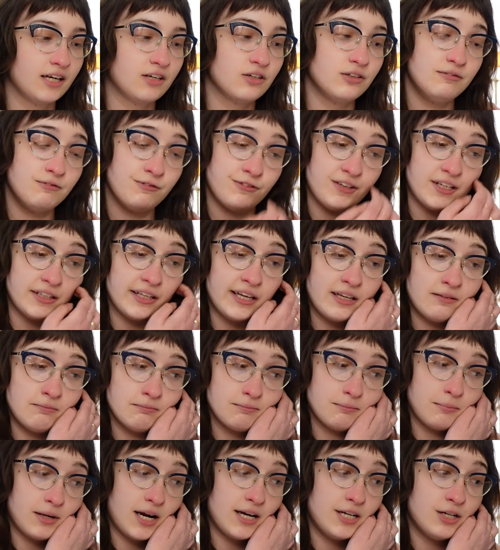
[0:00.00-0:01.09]
I couldn't feel it,
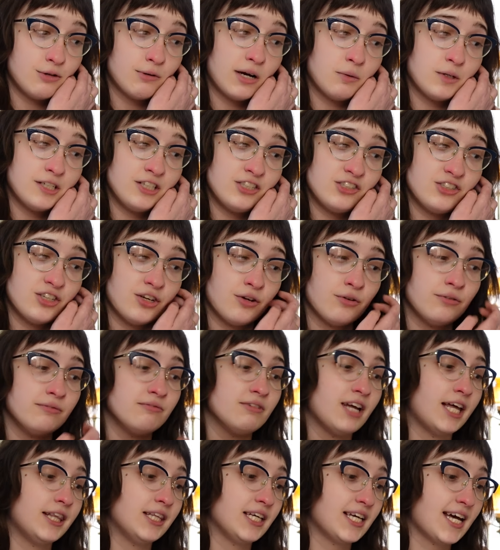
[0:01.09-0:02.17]
but I knew I would
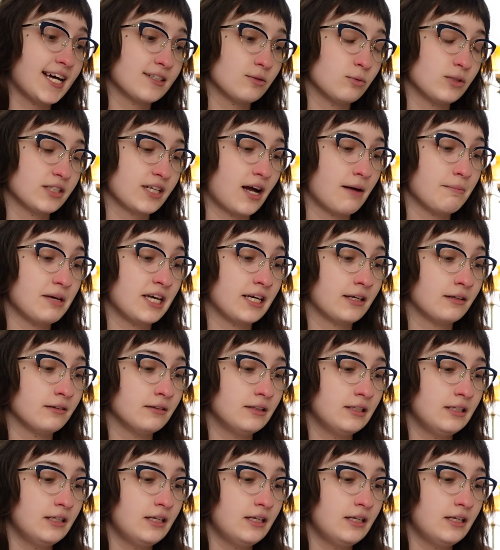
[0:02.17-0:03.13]
soon, and the gas was coming.